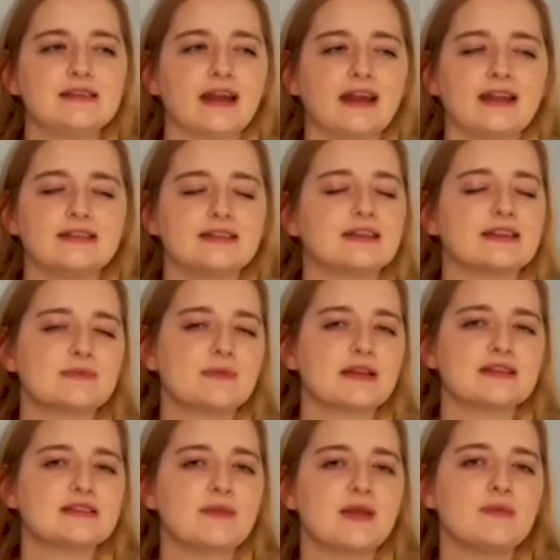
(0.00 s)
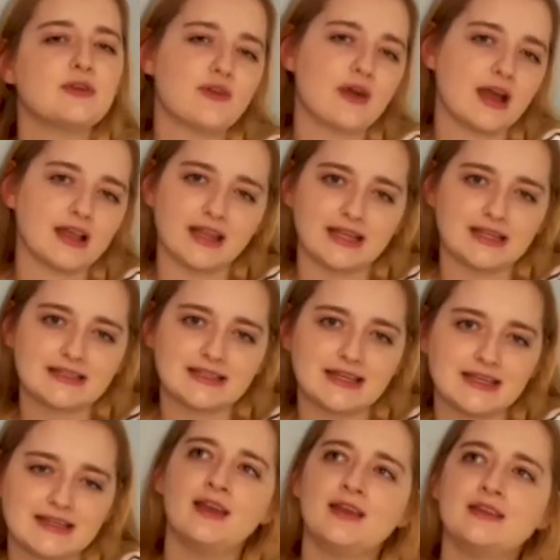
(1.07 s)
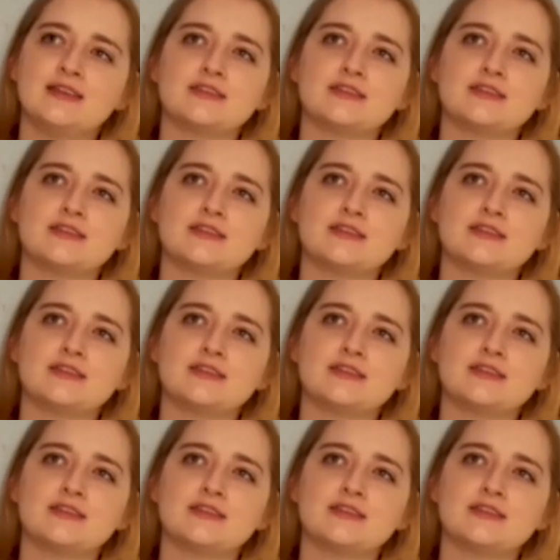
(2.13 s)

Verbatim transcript: and I didn't expect it to make me cry like it did